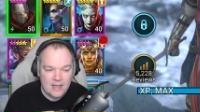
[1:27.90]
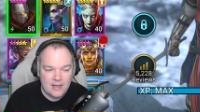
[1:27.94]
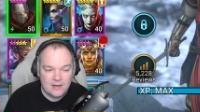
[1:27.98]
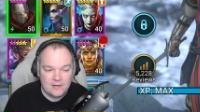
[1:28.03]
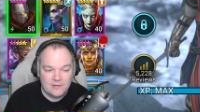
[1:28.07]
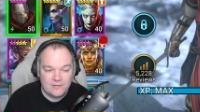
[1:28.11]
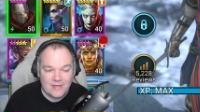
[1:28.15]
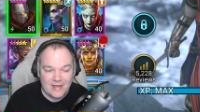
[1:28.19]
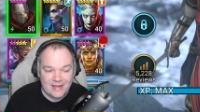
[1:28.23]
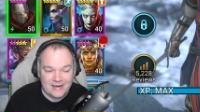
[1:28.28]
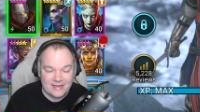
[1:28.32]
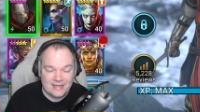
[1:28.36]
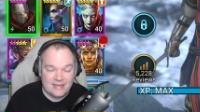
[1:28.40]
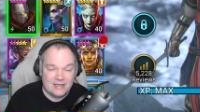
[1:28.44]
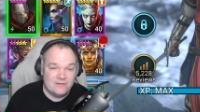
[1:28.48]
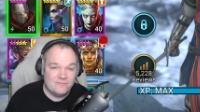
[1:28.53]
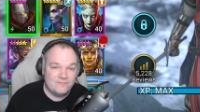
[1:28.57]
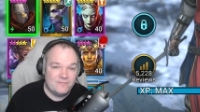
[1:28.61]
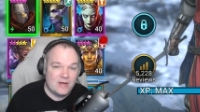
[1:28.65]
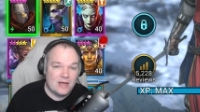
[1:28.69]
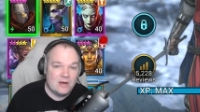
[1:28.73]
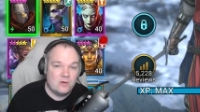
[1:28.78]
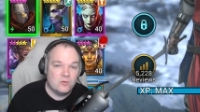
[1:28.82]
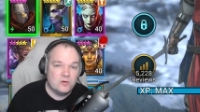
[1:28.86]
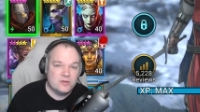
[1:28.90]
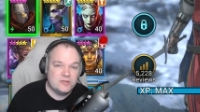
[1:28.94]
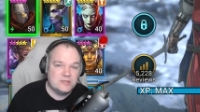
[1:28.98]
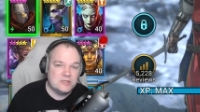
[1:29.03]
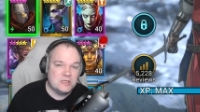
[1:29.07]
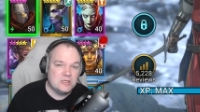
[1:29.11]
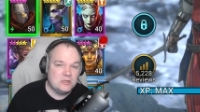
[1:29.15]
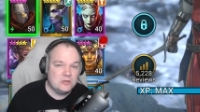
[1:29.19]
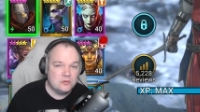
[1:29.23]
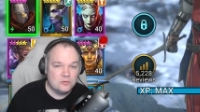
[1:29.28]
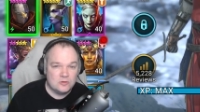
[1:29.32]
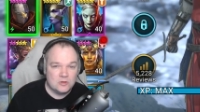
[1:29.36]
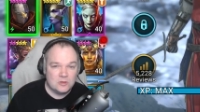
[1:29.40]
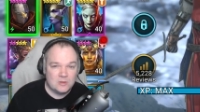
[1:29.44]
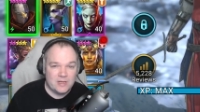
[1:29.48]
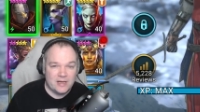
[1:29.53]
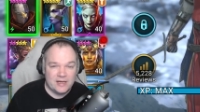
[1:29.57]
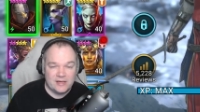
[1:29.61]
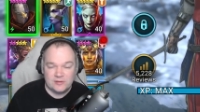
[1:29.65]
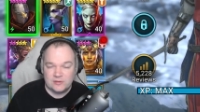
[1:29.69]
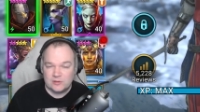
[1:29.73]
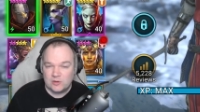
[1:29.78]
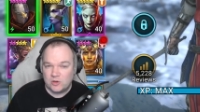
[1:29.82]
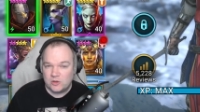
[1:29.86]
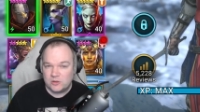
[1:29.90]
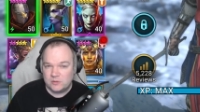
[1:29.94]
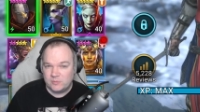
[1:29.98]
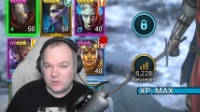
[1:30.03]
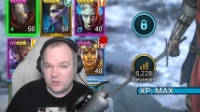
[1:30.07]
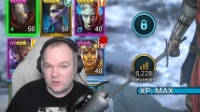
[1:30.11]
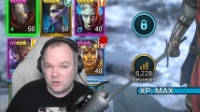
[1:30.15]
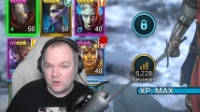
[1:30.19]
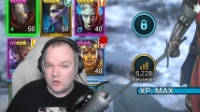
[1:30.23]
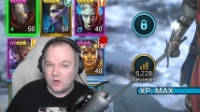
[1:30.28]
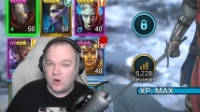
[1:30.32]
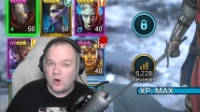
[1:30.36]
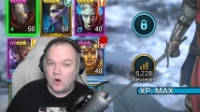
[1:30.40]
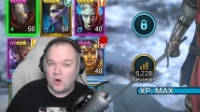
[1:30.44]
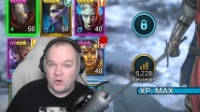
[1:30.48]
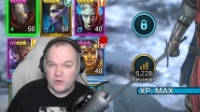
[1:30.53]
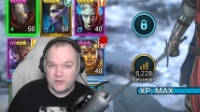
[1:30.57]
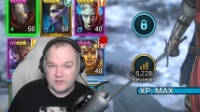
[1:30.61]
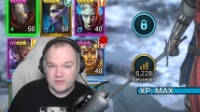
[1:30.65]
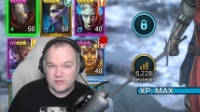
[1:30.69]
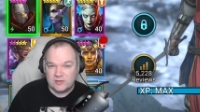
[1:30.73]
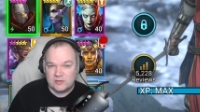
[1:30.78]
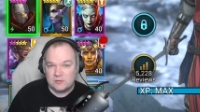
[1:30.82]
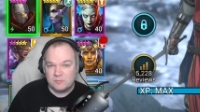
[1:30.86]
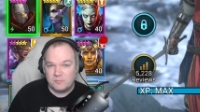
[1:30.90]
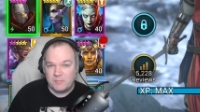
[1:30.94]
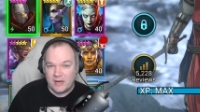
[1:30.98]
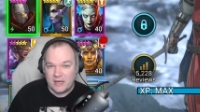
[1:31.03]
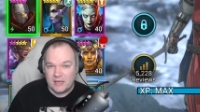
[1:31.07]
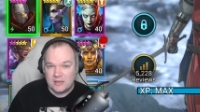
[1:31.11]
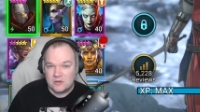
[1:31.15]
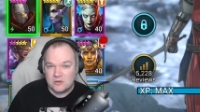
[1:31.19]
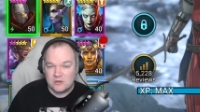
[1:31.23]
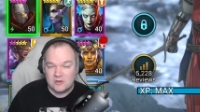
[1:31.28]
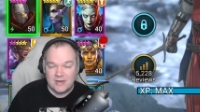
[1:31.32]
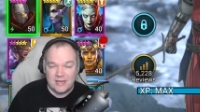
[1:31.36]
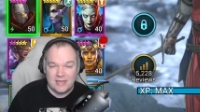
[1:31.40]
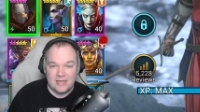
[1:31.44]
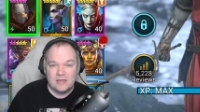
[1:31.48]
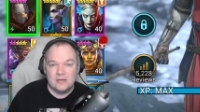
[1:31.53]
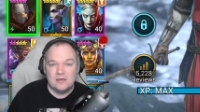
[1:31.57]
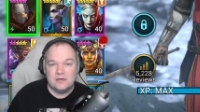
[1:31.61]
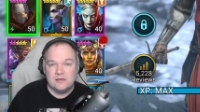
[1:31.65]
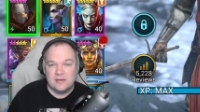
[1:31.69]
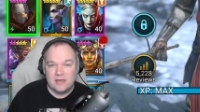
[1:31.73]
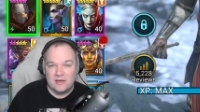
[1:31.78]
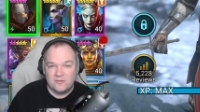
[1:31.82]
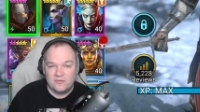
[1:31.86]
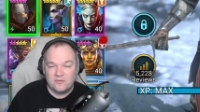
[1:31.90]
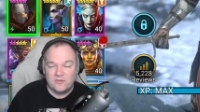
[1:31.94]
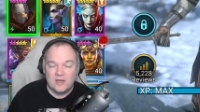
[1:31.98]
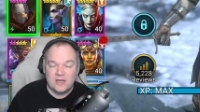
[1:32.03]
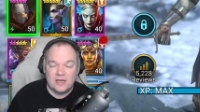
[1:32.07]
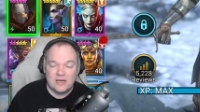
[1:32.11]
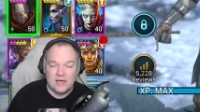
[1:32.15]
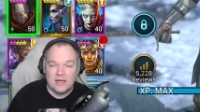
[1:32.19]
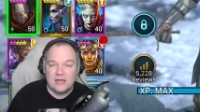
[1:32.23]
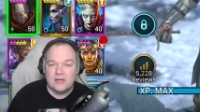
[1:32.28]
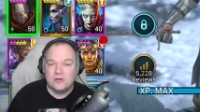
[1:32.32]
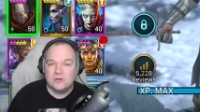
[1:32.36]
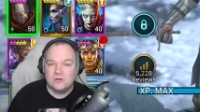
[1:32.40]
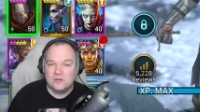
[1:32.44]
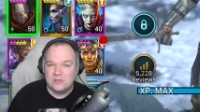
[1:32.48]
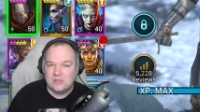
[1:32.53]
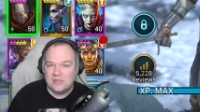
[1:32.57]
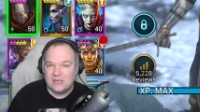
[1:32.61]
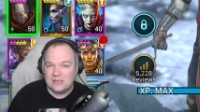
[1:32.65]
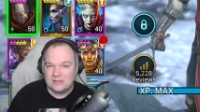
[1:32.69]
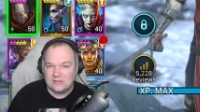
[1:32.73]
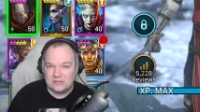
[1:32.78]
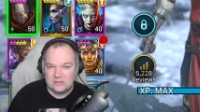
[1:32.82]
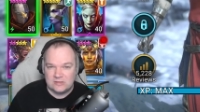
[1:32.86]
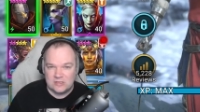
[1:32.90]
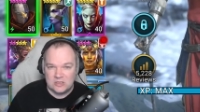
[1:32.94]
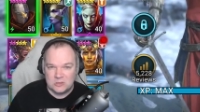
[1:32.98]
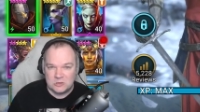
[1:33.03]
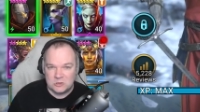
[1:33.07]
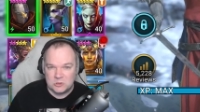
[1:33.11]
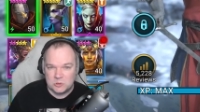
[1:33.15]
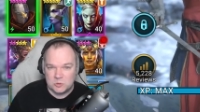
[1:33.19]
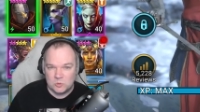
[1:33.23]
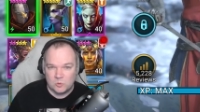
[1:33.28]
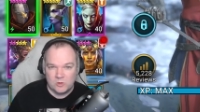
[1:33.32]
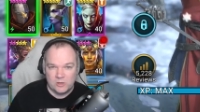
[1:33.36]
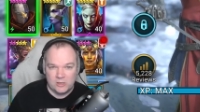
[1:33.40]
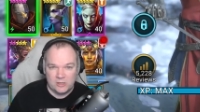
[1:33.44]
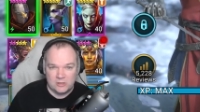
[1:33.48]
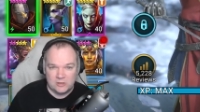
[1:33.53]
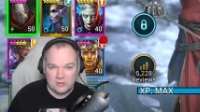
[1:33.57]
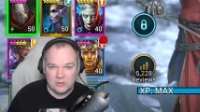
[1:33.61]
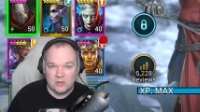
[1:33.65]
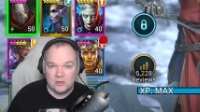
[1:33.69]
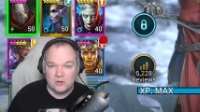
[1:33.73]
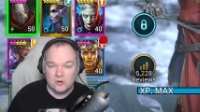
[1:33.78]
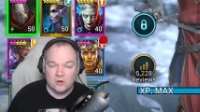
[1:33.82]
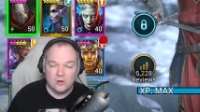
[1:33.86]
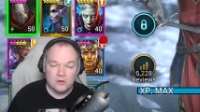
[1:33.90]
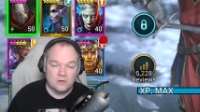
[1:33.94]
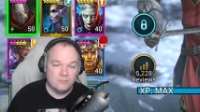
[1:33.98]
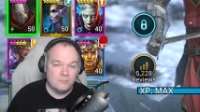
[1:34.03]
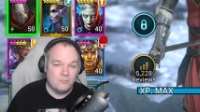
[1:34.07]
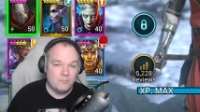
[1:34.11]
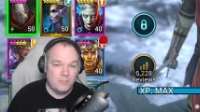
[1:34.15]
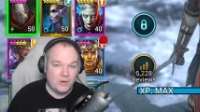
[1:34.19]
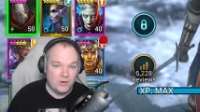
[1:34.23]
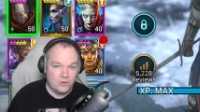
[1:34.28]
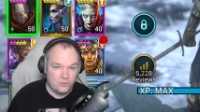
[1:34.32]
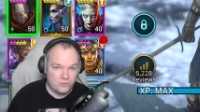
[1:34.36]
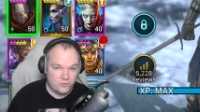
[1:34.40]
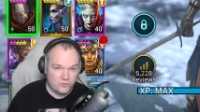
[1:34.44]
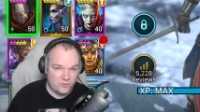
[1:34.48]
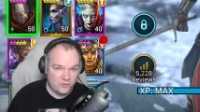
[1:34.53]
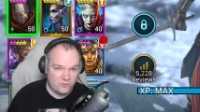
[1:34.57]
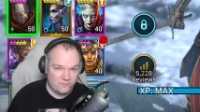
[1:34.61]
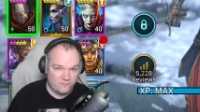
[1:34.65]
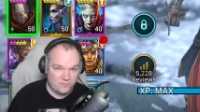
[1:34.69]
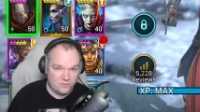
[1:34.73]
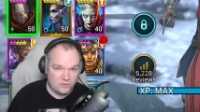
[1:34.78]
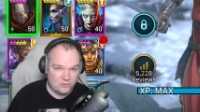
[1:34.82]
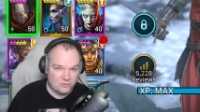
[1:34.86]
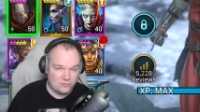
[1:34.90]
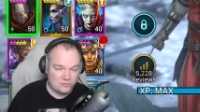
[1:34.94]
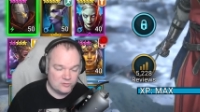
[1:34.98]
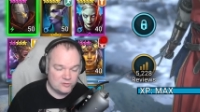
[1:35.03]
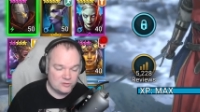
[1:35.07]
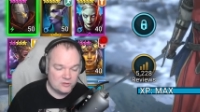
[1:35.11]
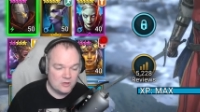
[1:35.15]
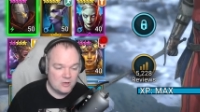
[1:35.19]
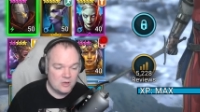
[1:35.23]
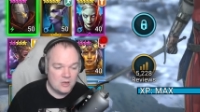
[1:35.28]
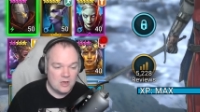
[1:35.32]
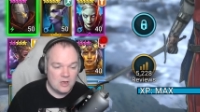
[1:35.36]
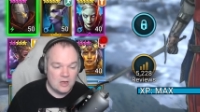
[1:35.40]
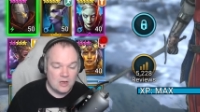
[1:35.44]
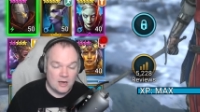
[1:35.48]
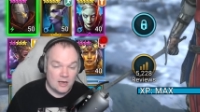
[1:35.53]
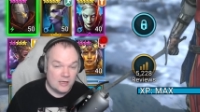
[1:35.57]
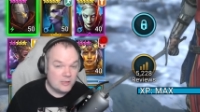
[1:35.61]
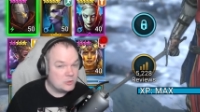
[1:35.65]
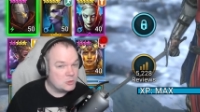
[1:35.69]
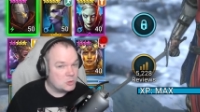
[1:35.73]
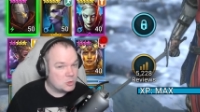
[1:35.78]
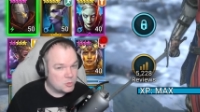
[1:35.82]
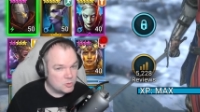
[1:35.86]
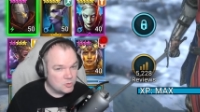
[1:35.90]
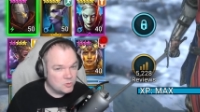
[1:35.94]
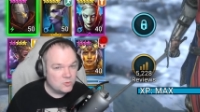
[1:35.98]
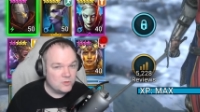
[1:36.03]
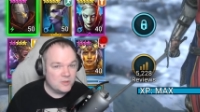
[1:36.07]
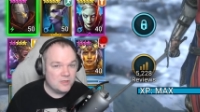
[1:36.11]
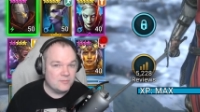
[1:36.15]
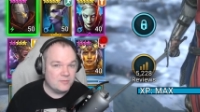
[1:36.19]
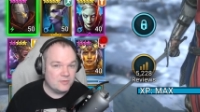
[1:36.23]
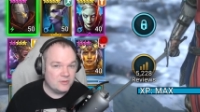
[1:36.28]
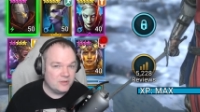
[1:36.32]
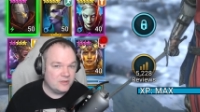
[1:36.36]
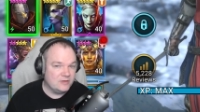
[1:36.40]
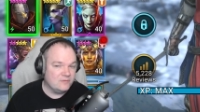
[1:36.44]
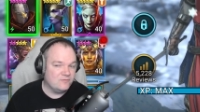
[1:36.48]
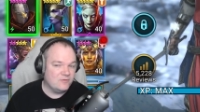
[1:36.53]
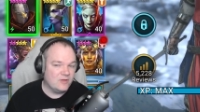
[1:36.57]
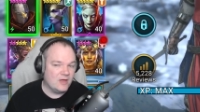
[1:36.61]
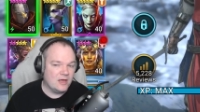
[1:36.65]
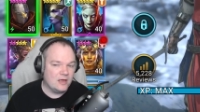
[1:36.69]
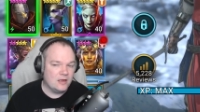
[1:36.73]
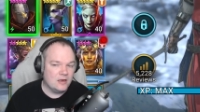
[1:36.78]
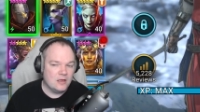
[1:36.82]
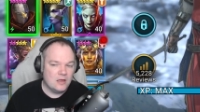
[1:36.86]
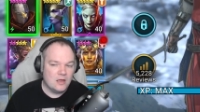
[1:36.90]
that if I was to utilize Armiger on Spider and Death Knight, I could get stage 20 done on both of those. I truly believe that.